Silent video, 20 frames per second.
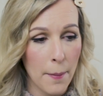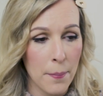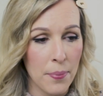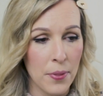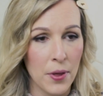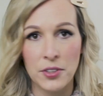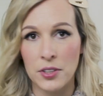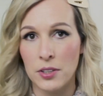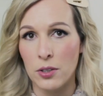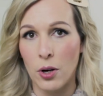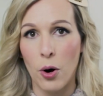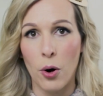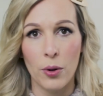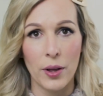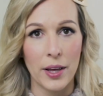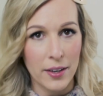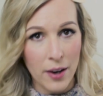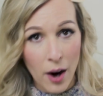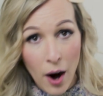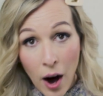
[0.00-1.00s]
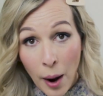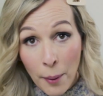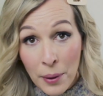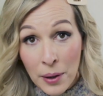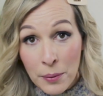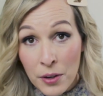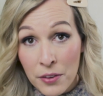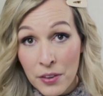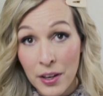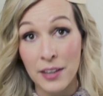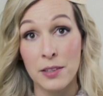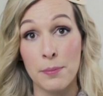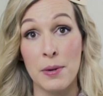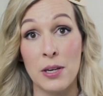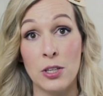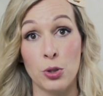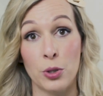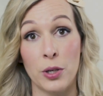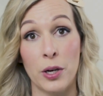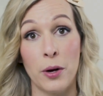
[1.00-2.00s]
This is all like common with
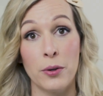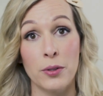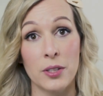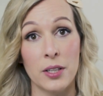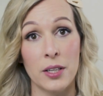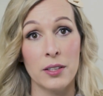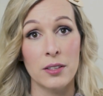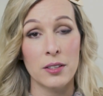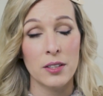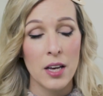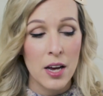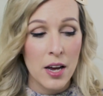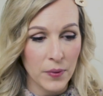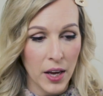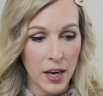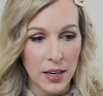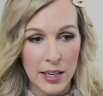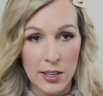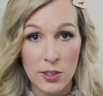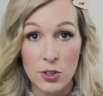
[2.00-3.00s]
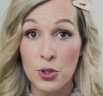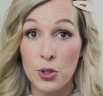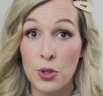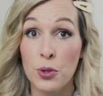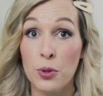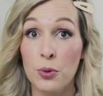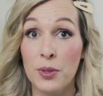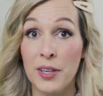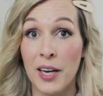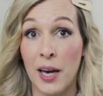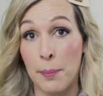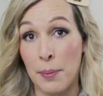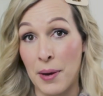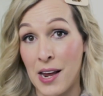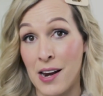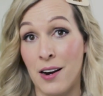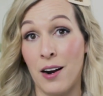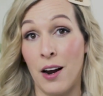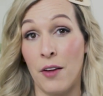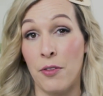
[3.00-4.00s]
endometriosis. And I do get
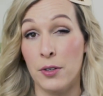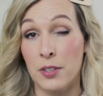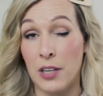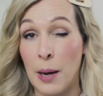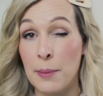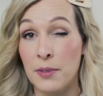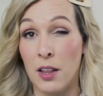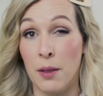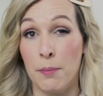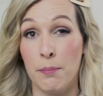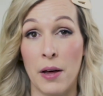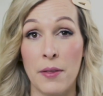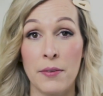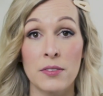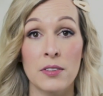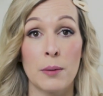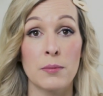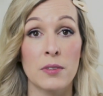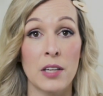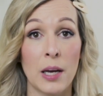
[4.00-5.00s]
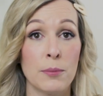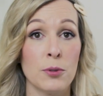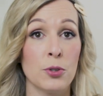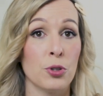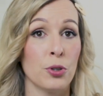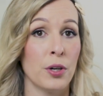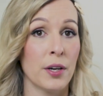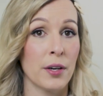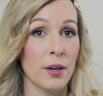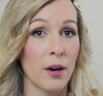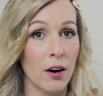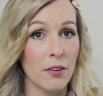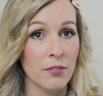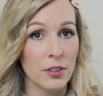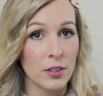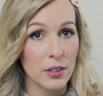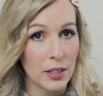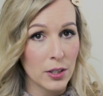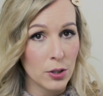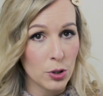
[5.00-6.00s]
pain in other times of the month, sometimes during
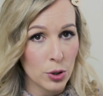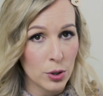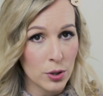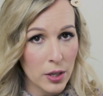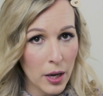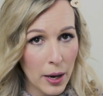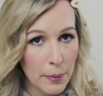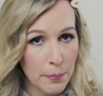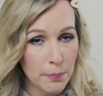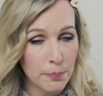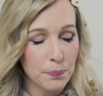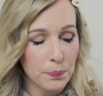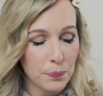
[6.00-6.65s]
ovulation time.